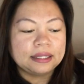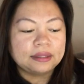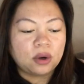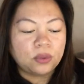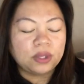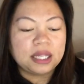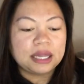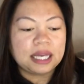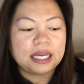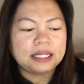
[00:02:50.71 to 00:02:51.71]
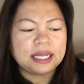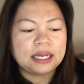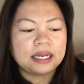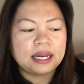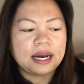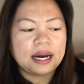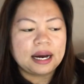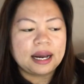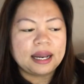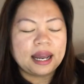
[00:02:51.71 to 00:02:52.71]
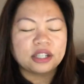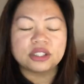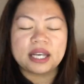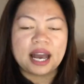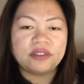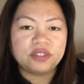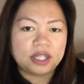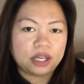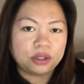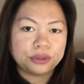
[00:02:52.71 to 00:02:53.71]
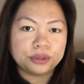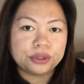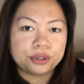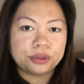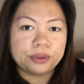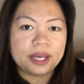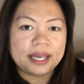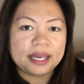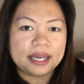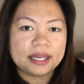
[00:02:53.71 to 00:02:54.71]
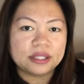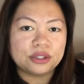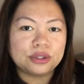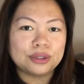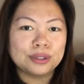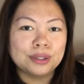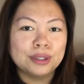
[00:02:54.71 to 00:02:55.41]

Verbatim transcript: the only thing that I actually have to get used to is